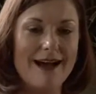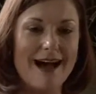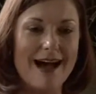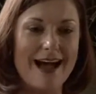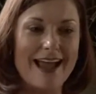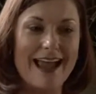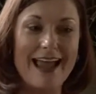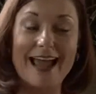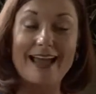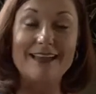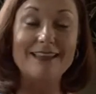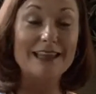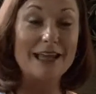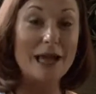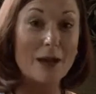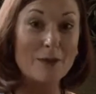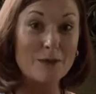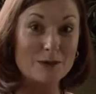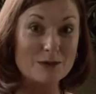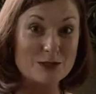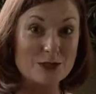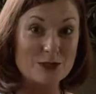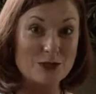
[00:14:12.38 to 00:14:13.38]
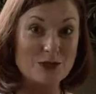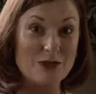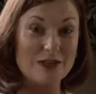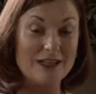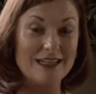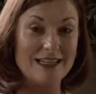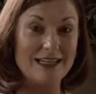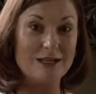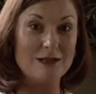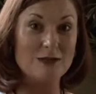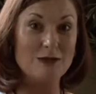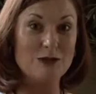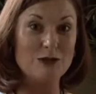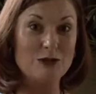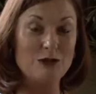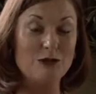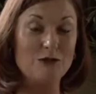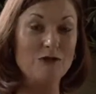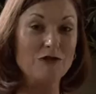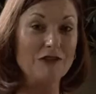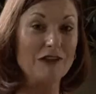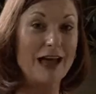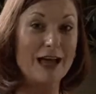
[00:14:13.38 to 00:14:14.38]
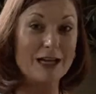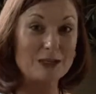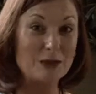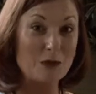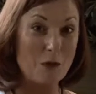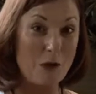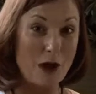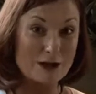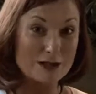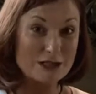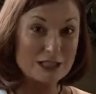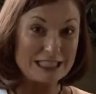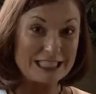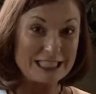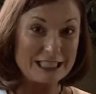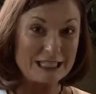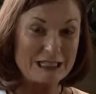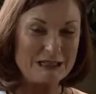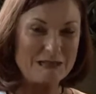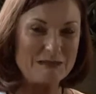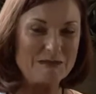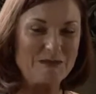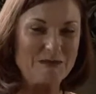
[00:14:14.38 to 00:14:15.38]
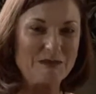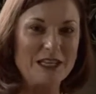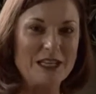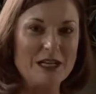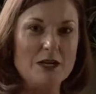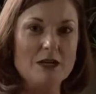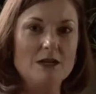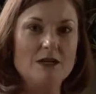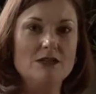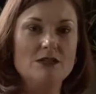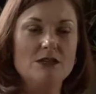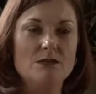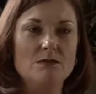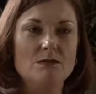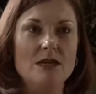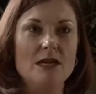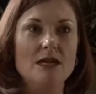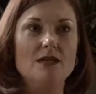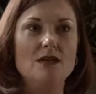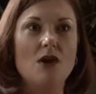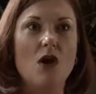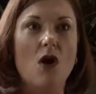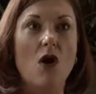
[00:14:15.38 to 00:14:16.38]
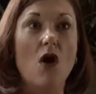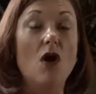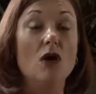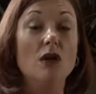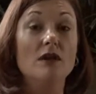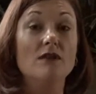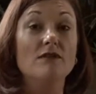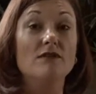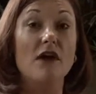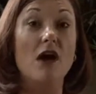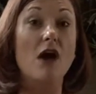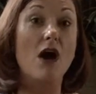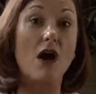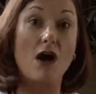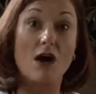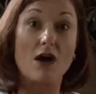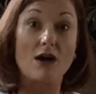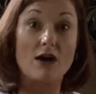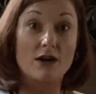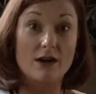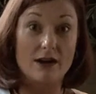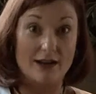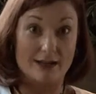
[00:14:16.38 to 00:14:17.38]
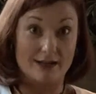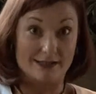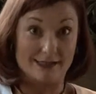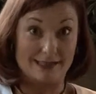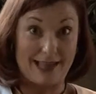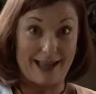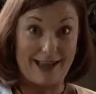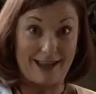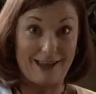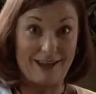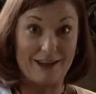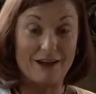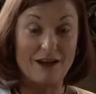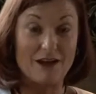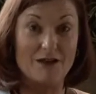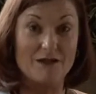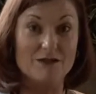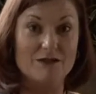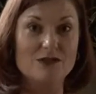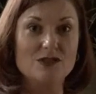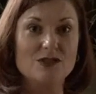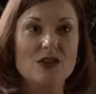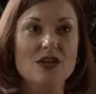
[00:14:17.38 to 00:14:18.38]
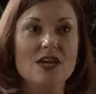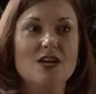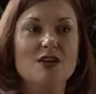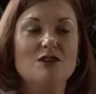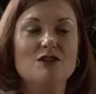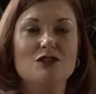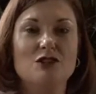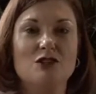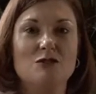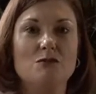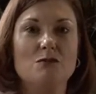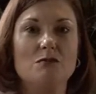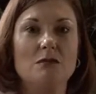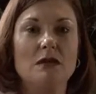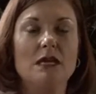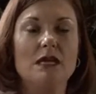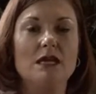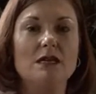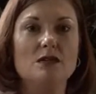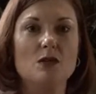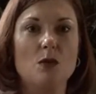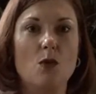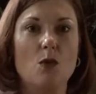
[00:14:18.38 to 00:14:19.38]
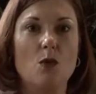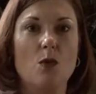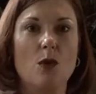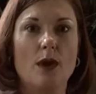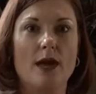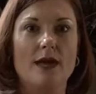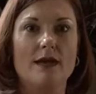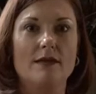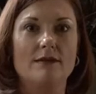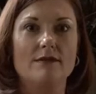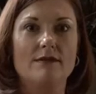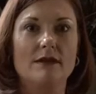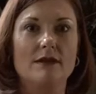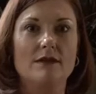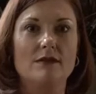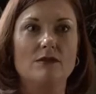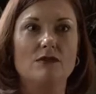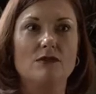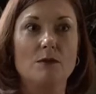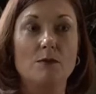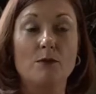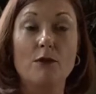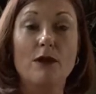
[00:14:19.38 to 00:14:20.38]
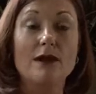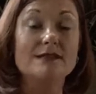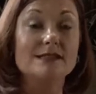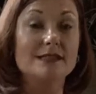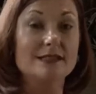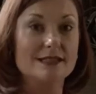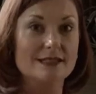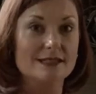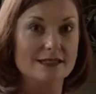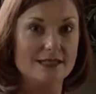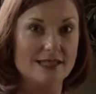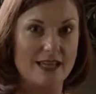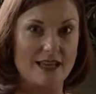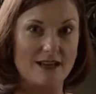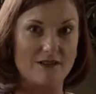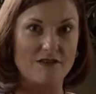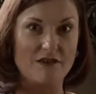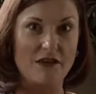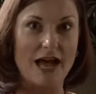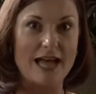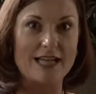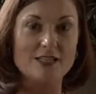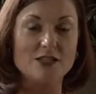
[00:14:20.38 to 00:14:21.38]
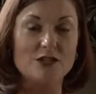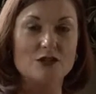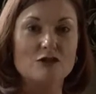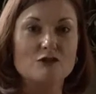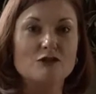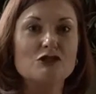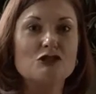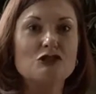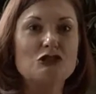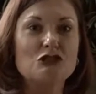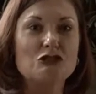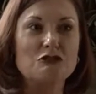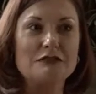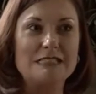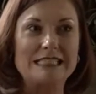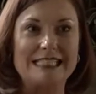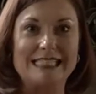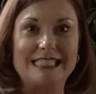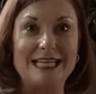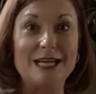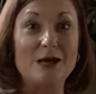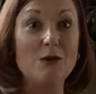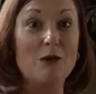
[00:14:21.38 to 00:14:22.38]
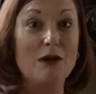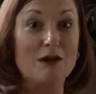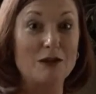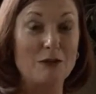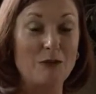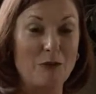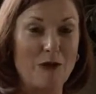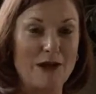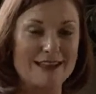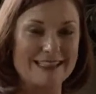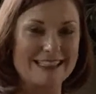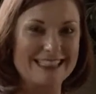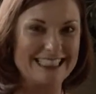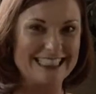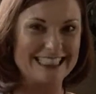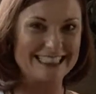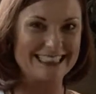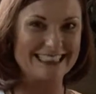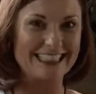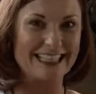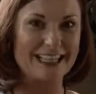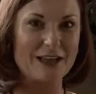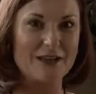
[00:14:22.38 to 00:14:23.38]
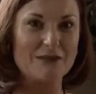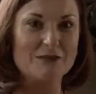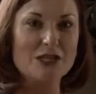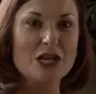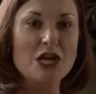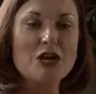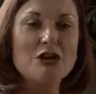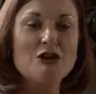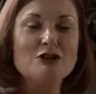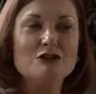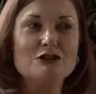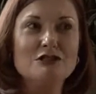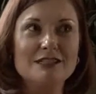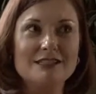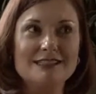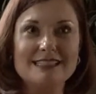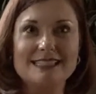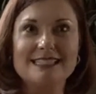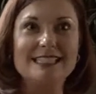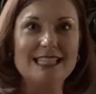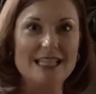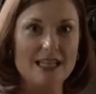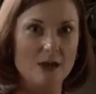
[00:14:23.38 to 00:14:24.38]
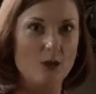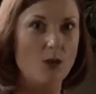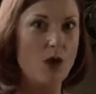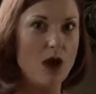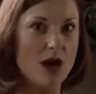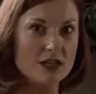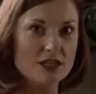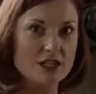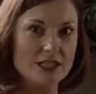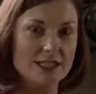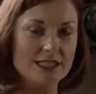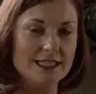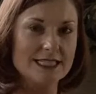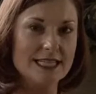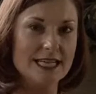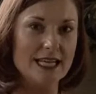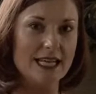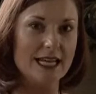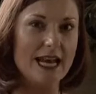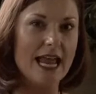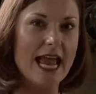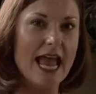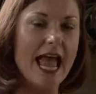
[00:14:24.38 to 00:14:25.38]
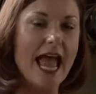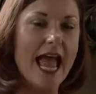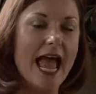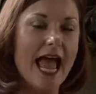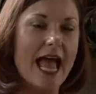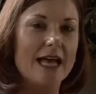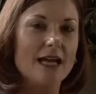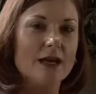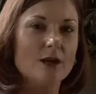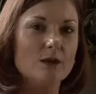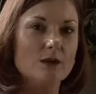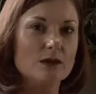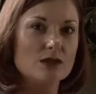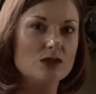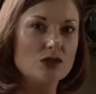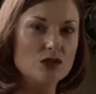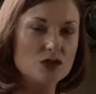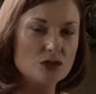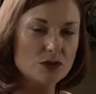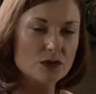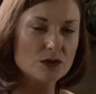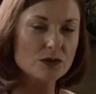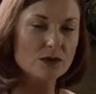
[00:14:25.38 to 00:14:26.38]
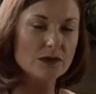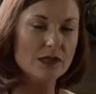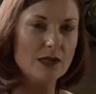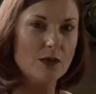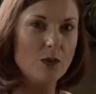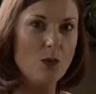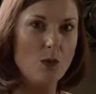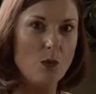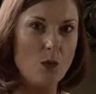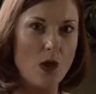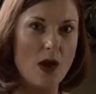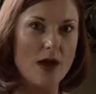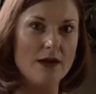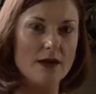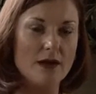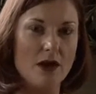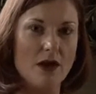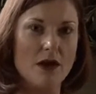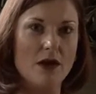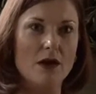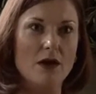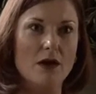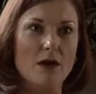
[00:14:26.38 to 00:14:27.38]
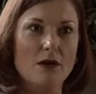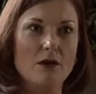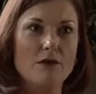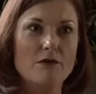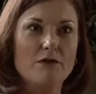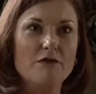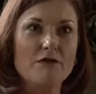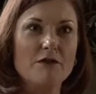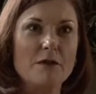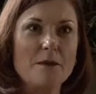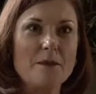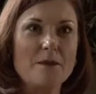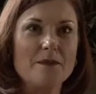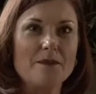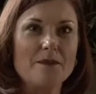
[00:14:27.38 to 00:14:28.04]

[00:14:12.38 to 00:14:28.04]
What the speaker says: I had the opportunity to fly to Washington, to meet all of our executives, to meet with the president's advisors, to see where the president lives, to see Washington. And it was truly one of